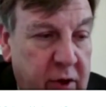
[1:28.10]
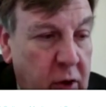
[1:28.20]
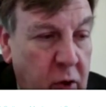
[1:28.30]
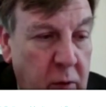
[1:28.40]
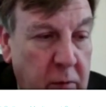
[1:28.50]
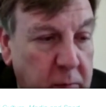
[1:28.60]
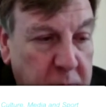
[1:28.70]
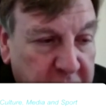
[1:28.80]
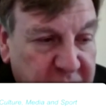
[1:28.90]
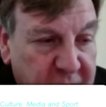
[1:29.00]
to
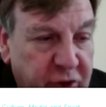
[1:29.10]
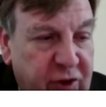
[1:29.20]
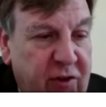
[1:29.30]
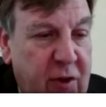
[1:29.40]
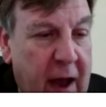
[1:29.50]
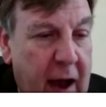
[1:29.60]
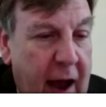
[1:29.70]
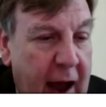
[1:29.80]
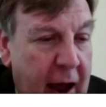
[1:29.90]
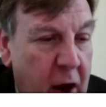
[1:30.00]
discussions
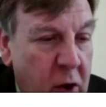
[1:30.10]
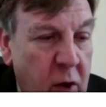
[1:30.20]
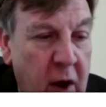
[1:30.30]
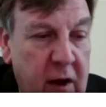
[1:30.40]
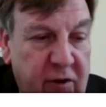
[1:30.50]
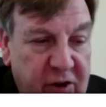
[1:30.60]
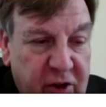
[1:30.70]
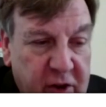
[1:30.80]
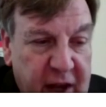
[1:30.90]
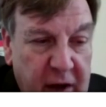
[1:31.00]
about how
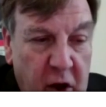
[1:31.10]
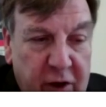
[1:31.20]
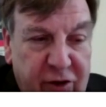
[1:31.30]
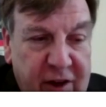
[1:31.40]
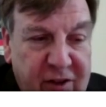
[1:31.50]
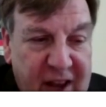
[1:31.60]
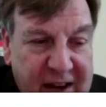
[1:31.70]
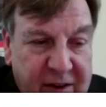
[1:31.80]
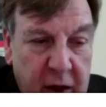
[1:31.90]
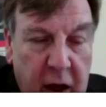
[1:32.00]
digital technology and
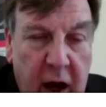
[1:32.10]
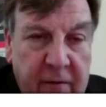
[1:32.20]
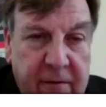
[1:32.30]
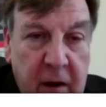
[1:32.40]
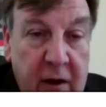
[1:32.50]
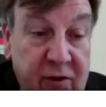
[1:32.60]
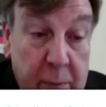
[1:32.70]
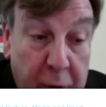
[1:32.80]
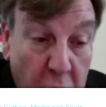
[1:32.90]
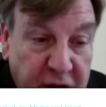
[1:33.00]
data have
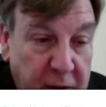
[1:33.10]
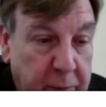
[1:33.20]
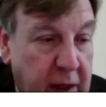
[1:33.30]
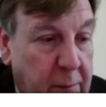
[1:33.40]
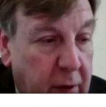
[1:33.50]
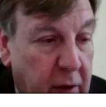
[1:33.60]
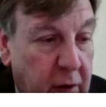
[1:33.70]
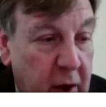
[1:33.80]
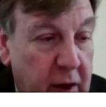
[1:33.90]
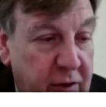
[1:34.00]
supported
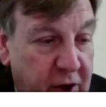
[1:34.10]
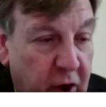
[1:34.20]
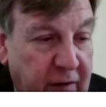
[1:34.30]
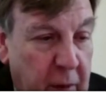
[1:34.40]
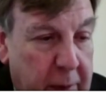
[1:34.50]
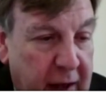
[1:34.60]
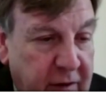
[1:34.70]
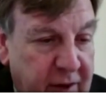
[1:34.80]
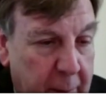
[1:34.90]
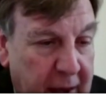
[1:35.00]
people during the
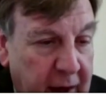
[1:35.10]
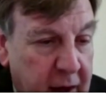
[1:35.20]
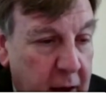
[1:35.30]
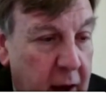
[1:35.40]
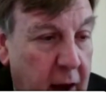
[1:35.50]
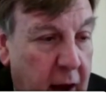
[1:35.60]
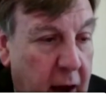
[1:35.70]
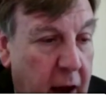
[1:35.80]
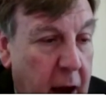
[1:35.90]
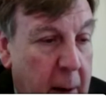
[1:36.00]
pandemic,
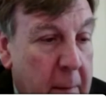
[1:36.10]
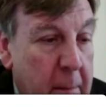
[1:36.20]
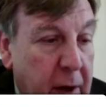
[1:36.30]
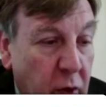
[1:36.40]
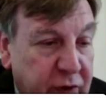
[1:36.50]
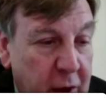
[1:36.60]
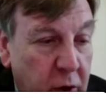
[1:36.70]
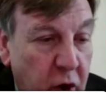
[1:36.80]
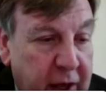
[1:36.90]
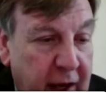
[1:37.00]
um, but
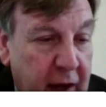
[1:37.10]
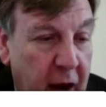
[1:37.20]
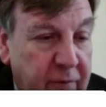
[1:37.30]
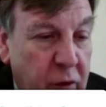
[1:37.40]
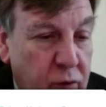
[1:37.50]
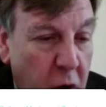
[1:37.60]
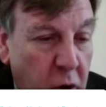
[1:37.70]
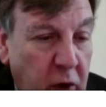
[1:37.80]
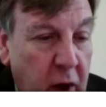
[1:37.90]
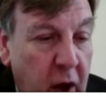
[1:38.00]
also looking at the
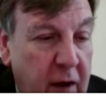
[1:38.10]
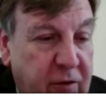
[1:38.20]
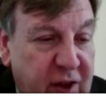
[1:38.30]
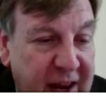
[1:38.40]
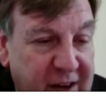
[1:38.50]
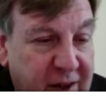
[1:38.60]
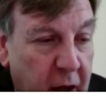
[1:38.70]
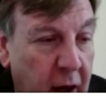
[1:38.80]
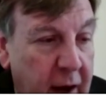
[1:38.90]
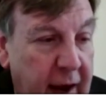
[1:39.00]
role of
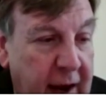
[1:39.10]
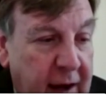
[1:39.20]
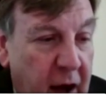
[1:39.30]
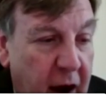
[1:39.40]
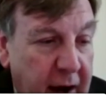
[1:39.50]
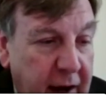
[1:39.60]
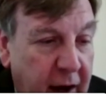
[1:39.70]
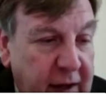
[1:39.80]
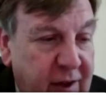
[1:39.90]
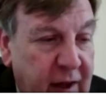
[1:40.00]
data in
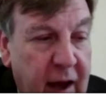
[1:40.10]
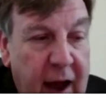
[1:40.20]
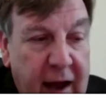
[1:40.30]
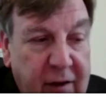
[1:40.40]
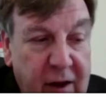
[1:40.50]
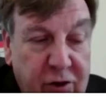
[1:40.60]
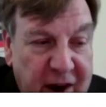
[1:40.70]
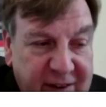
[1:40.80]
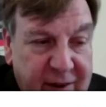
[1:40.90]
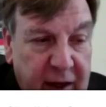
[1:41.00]
highlighting and
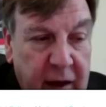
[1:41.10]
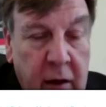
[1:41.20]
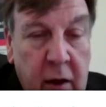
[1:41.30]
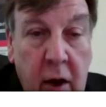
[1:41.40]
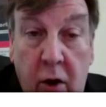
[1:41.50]
addressing